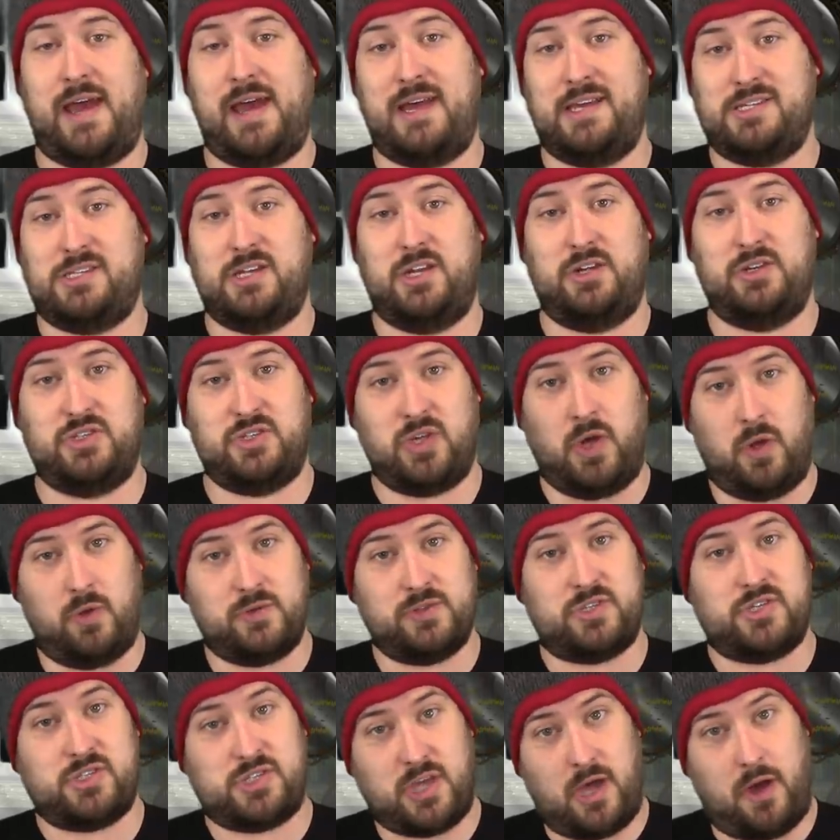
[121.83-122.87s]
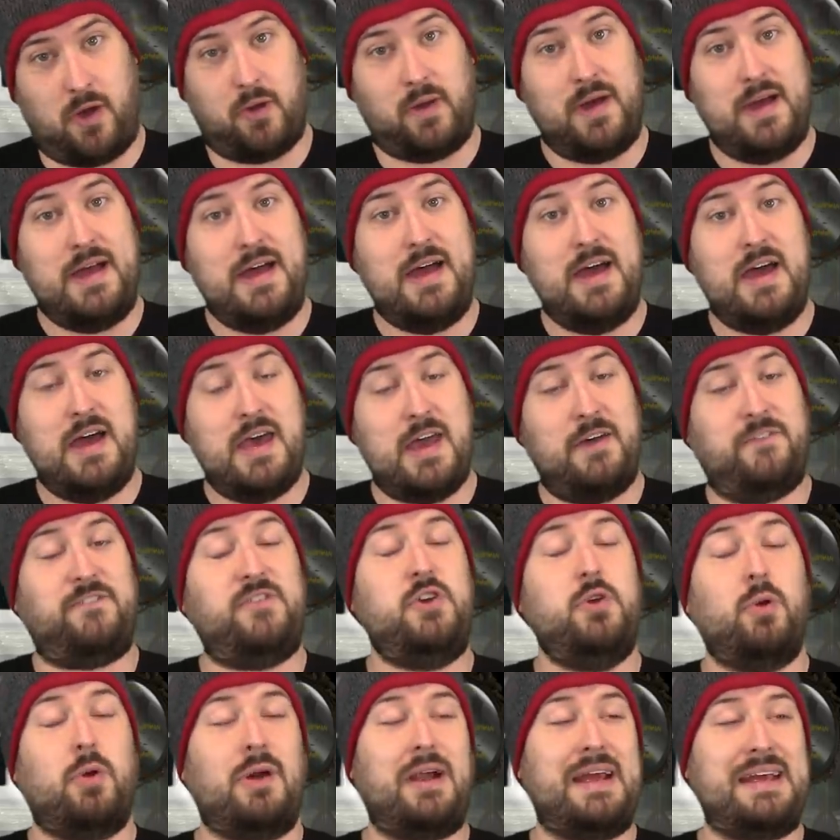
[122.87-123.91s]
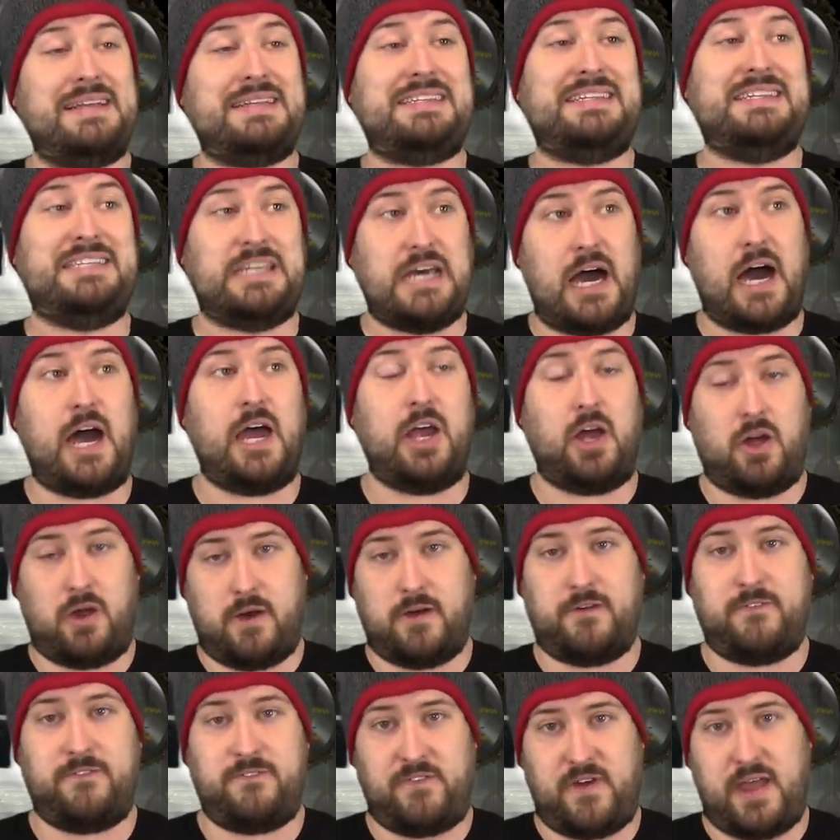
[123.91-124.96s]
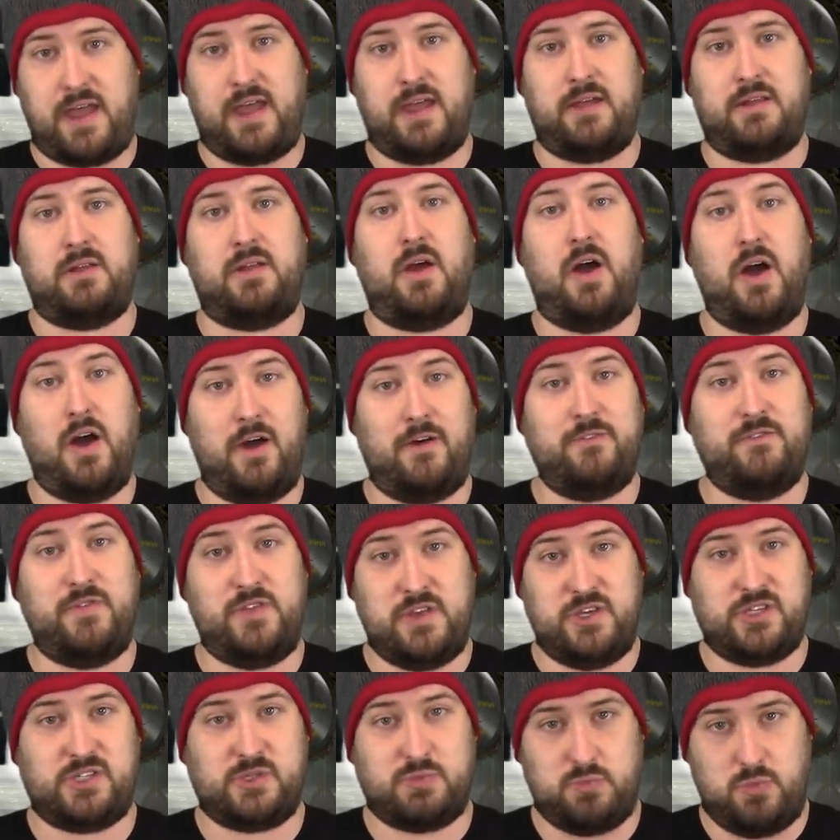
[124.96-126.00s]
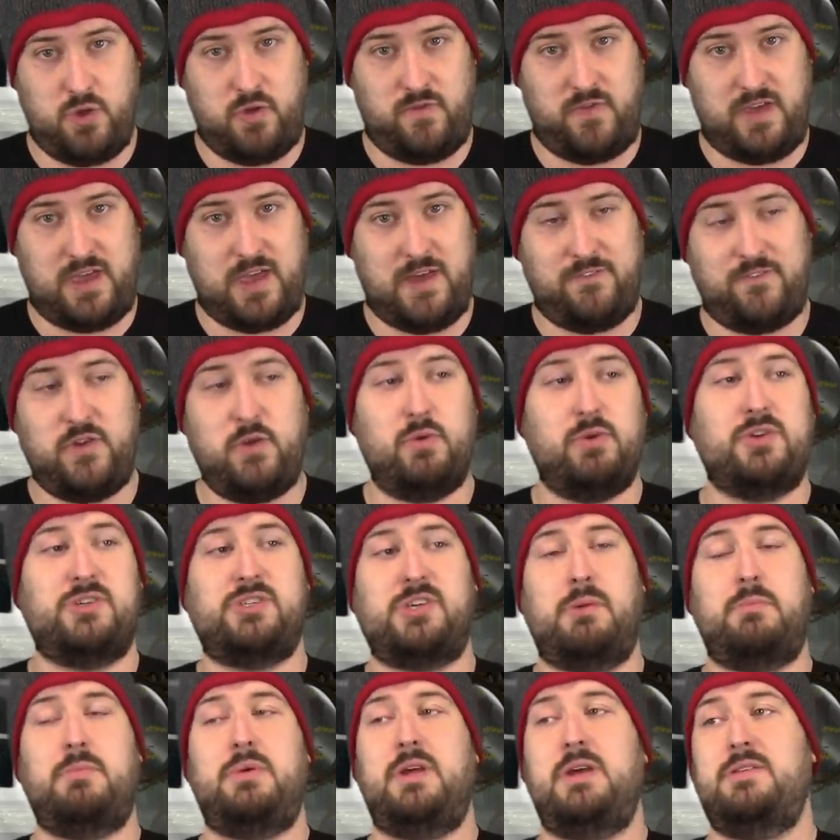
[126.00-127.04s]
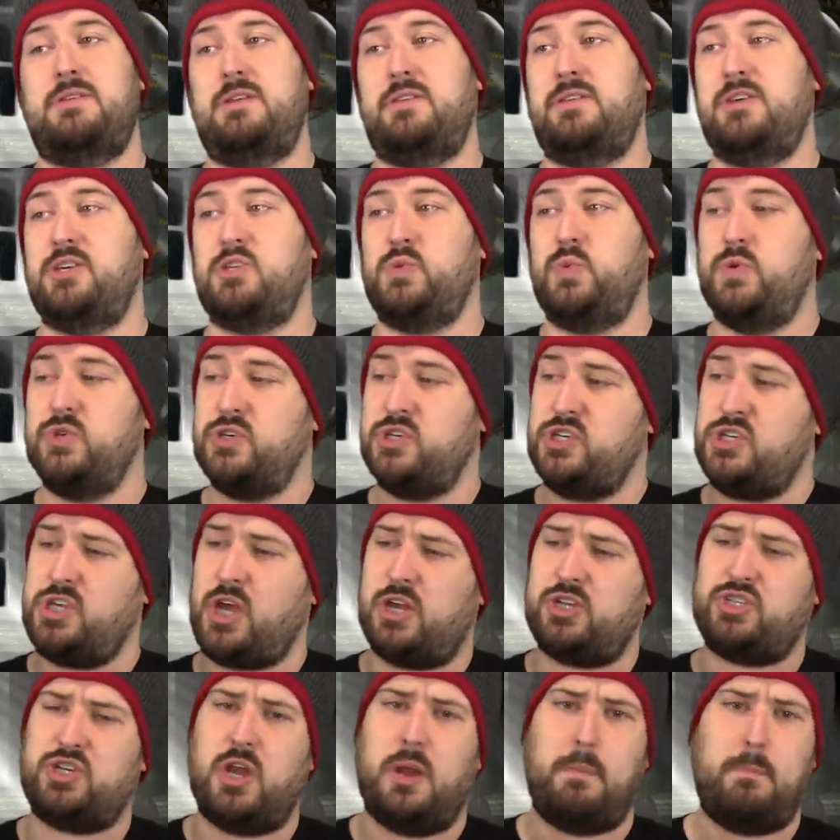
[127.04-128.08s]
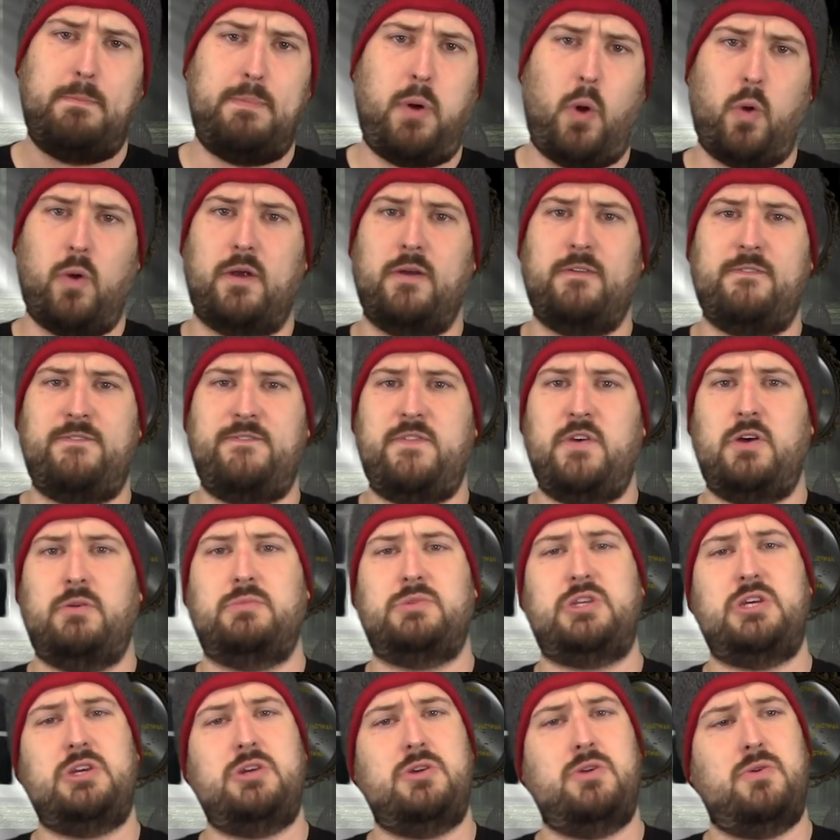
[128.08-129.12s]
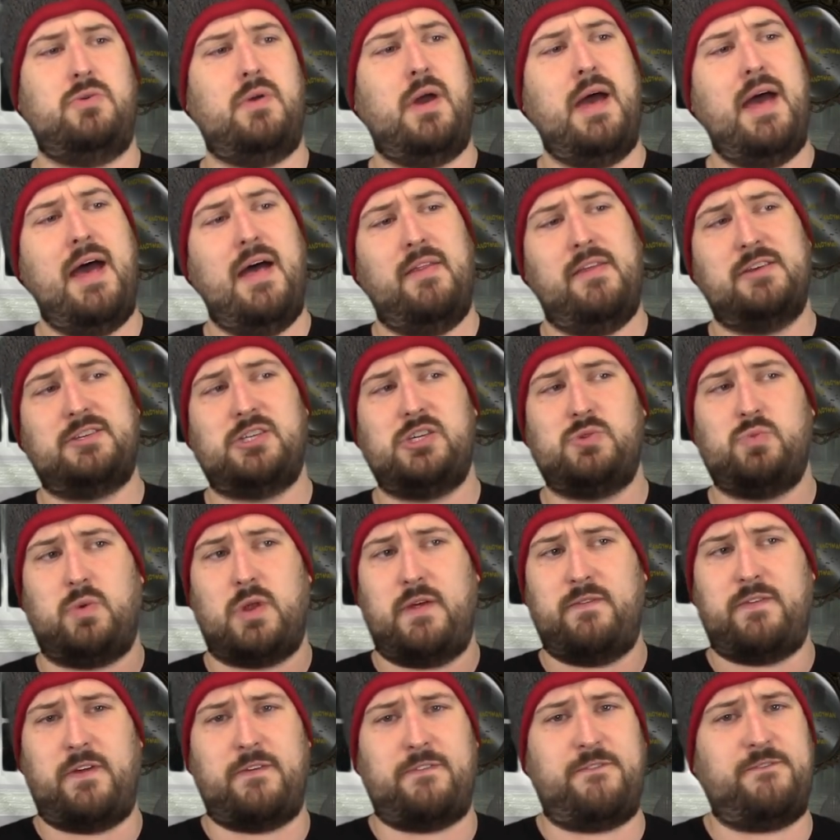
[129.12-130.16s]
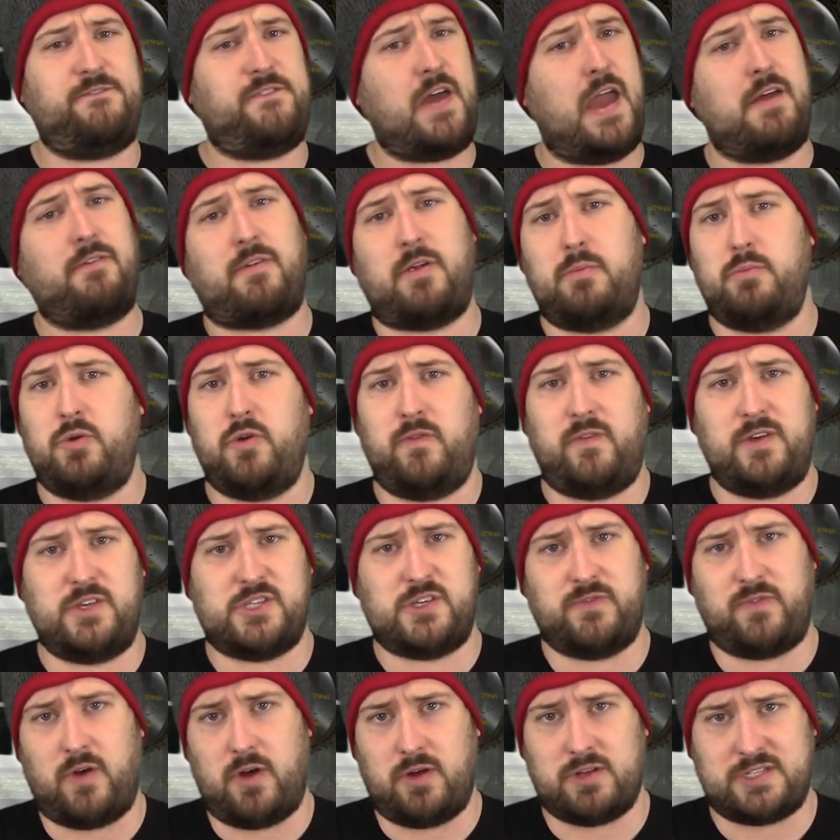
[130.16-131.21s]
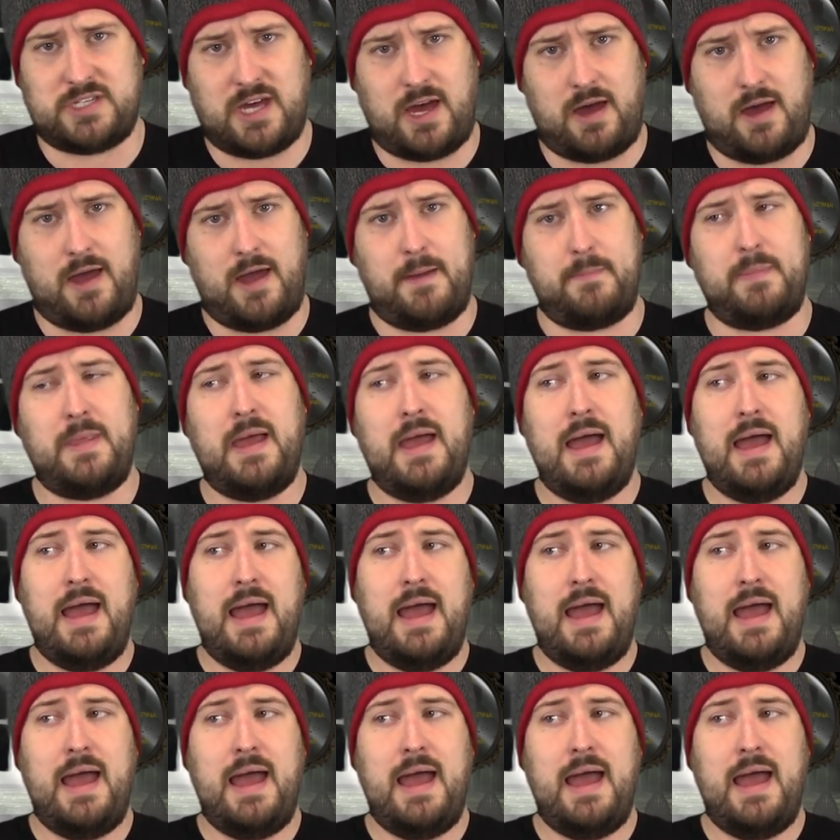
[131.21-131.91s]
as an adult. So, if you are a diehard fan of this movie, if you are somebody that this was such an important film to you, this is one of your favorite movies of all time,